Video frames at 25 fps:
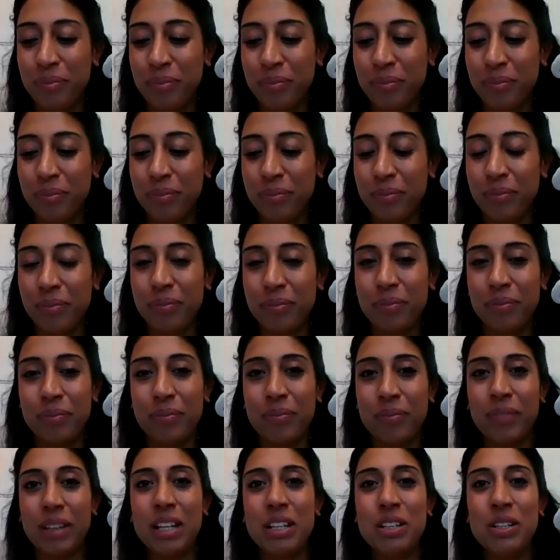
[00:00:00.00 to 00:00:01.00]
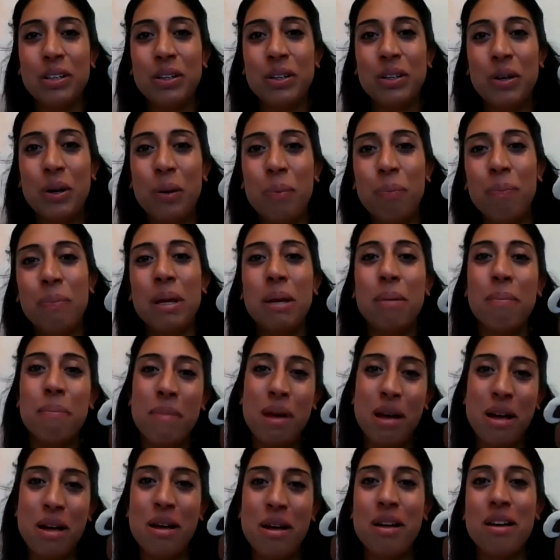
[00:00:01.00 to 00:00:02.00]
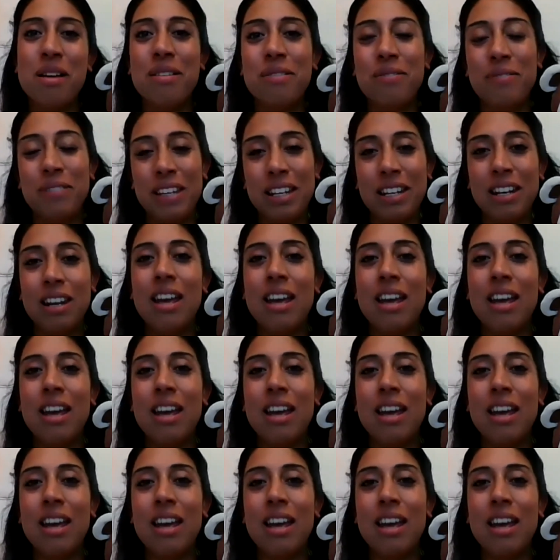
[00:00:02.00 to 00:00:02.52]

Can you copy Marvin?